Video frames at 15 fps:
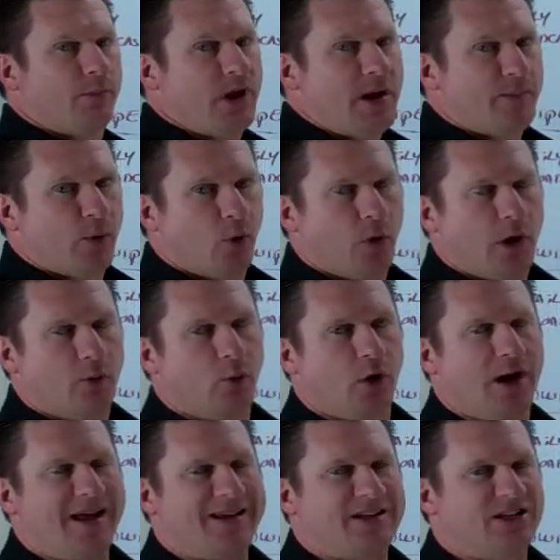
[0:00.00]
people, and
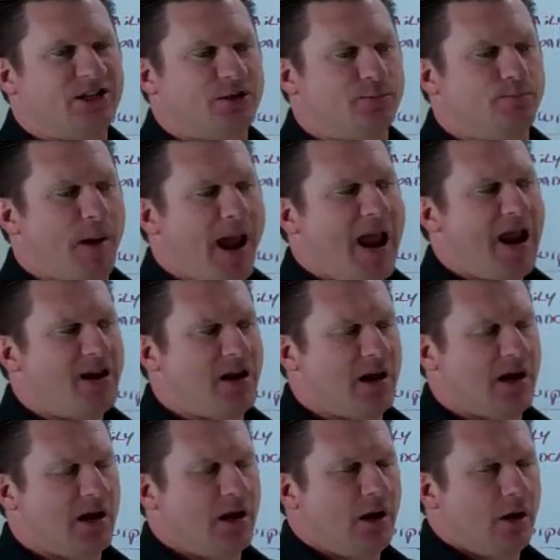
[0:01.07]
we're
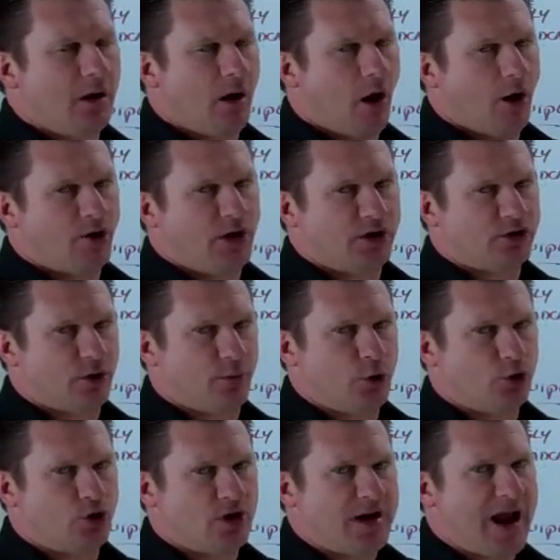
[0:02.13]
expanding our
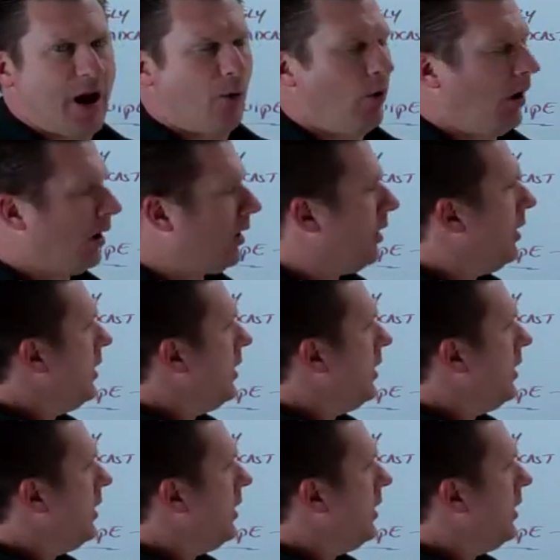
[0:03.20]
distribution network.